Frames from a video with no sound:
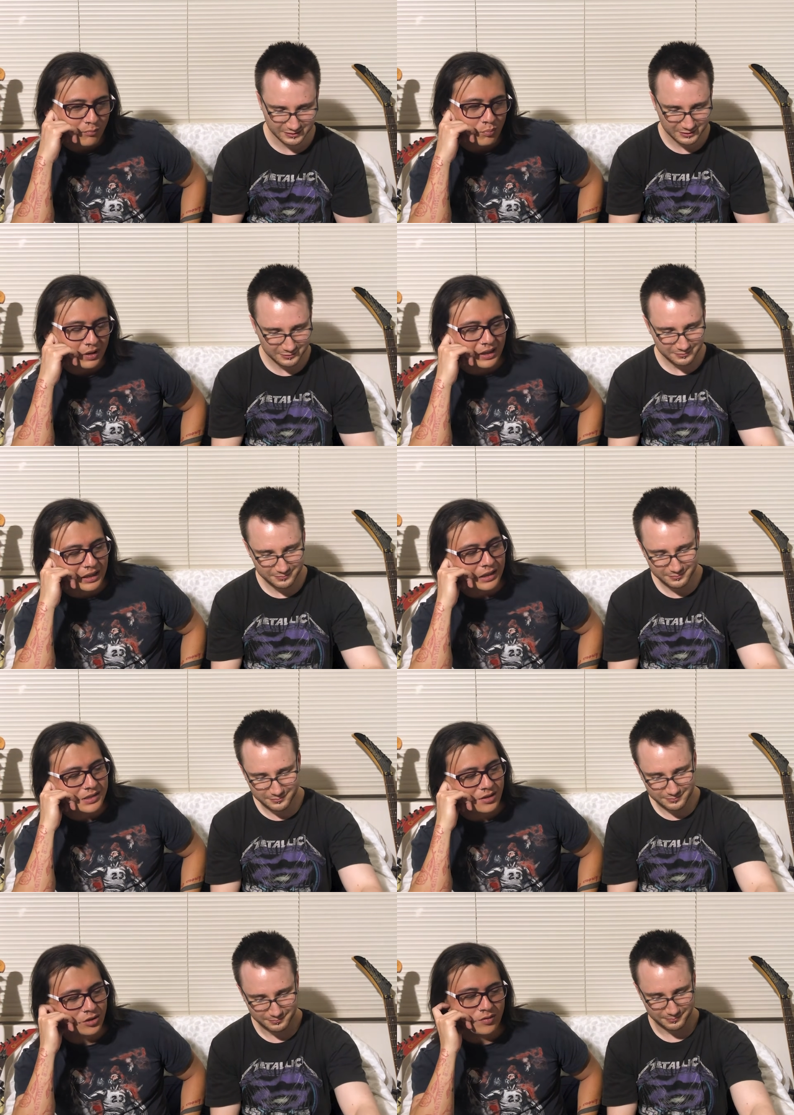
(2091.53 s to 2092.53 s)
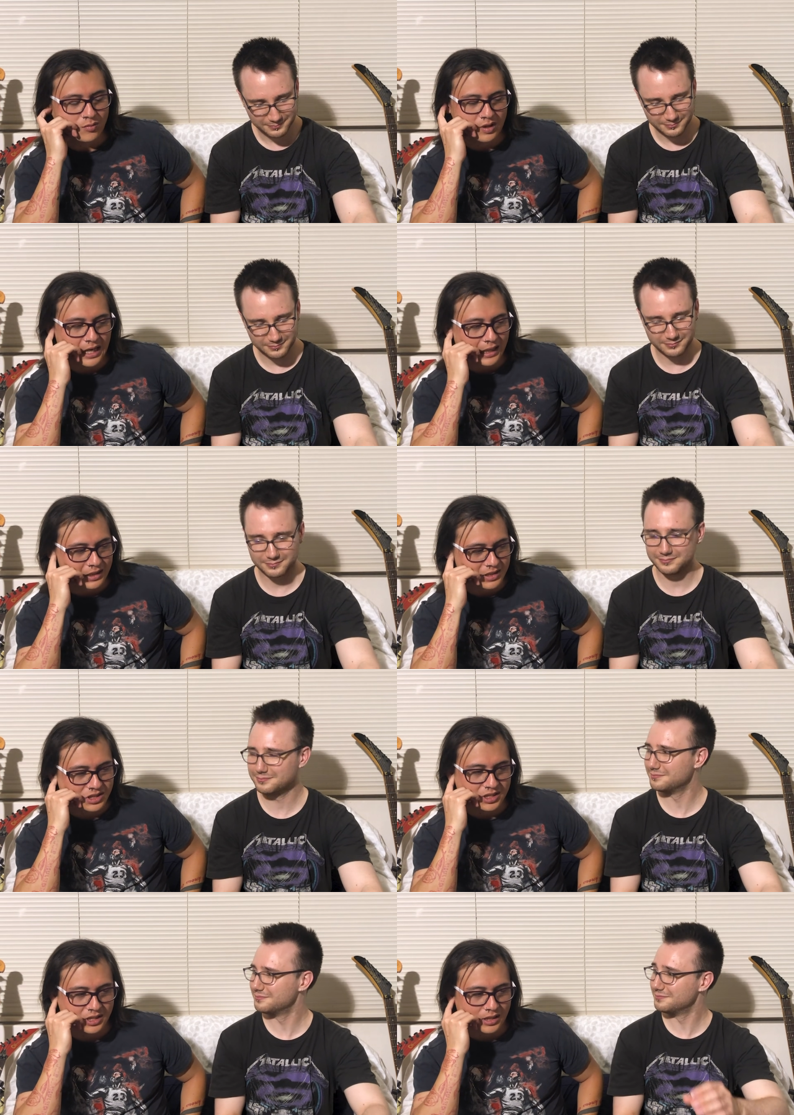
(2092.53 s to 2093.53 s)
Speaker 1: But I guess, you know, the reality is
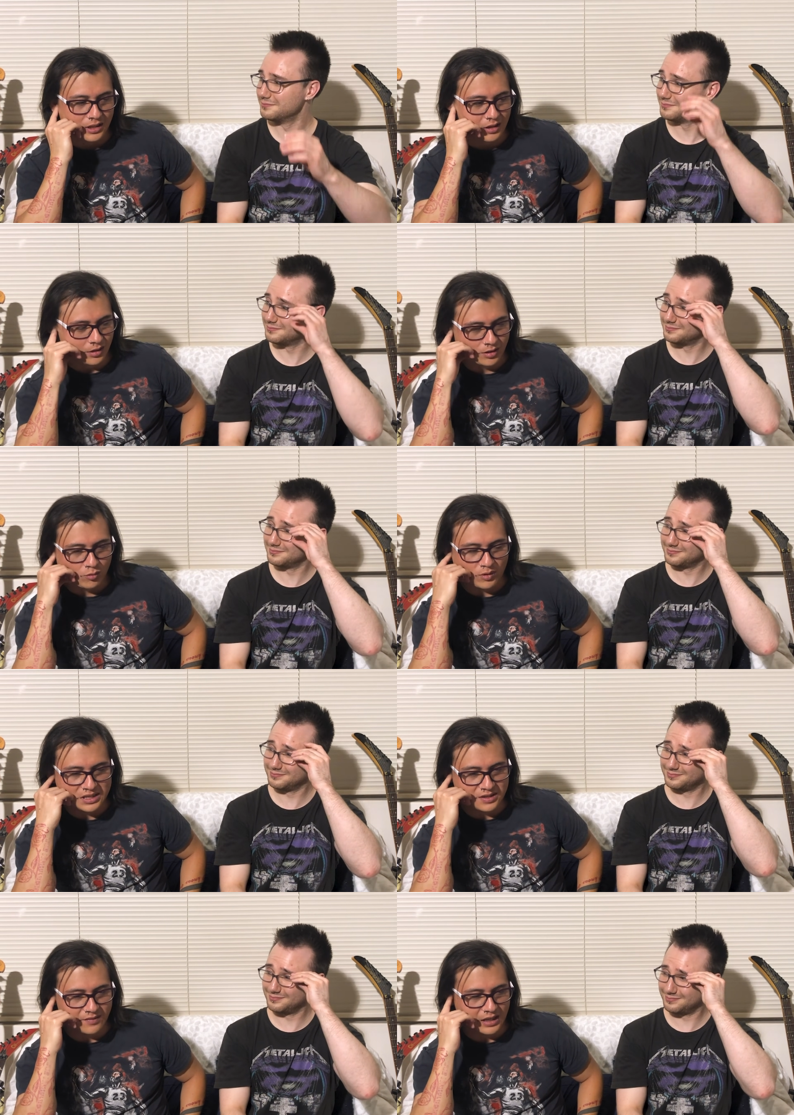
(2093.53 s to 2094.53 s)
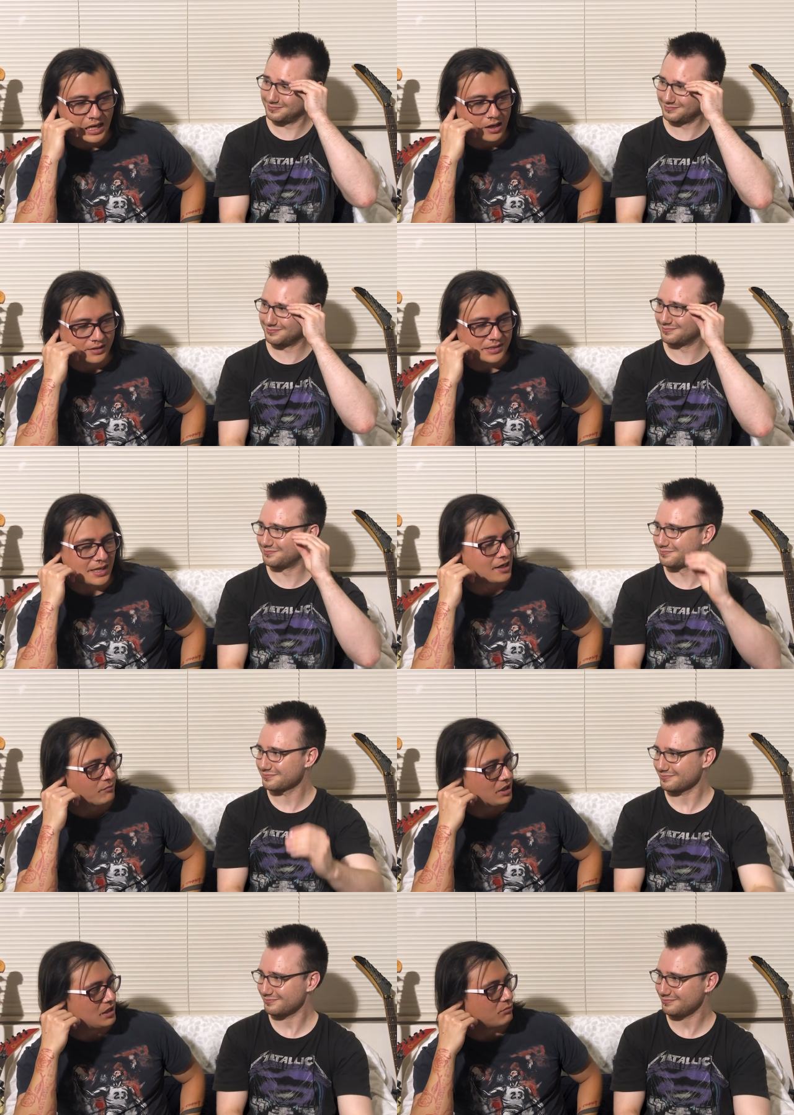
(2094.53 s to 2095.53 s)
just that the rest of the characters kind of
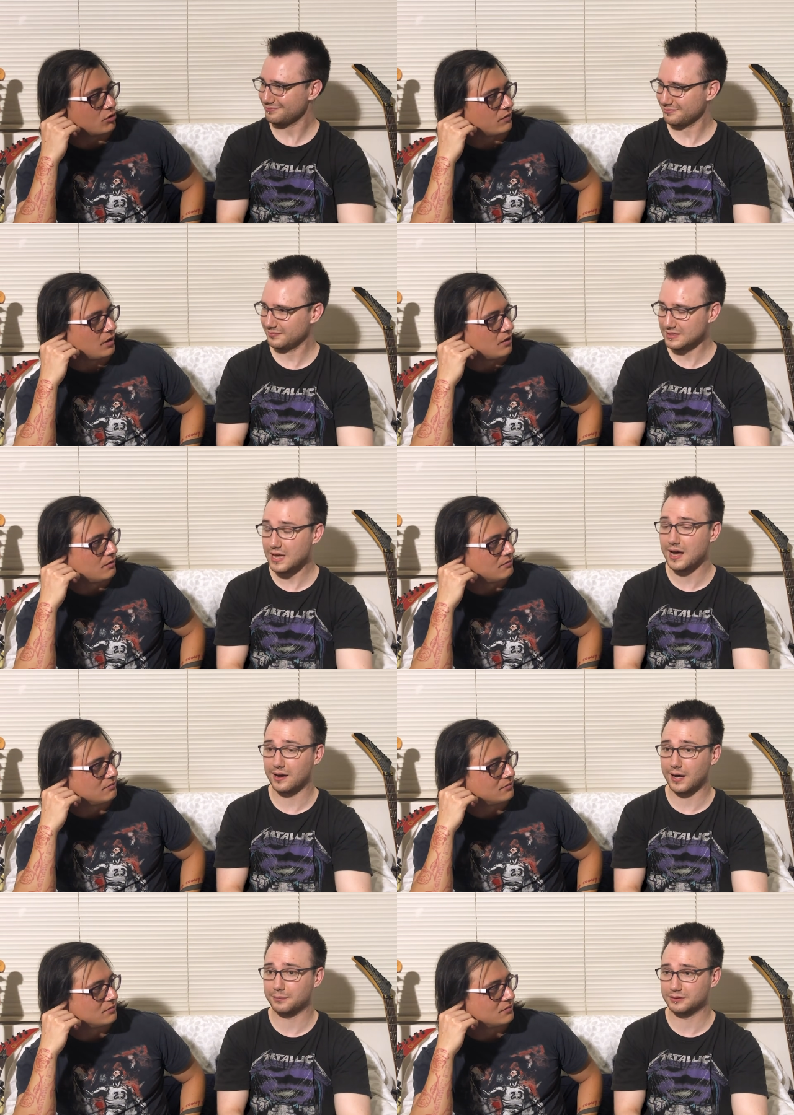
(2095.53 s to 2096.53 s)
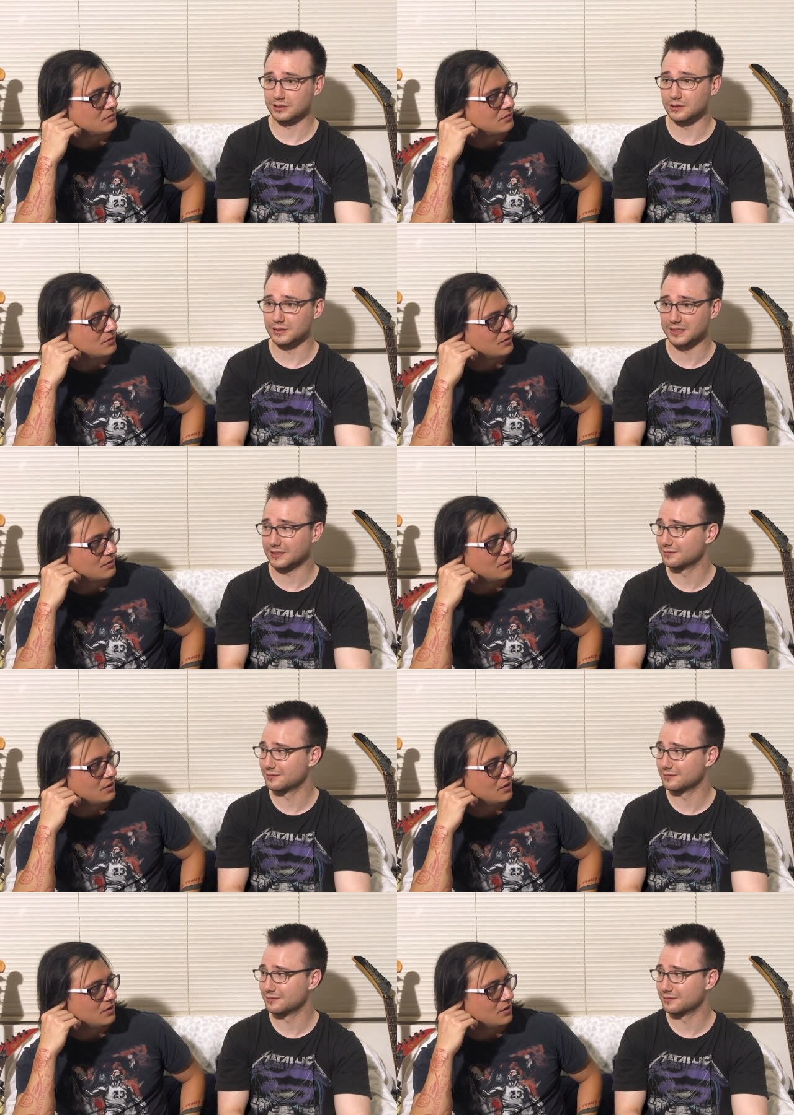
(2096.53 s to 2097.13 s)
made the movie.
Speaker 2: Yeah, absolutely.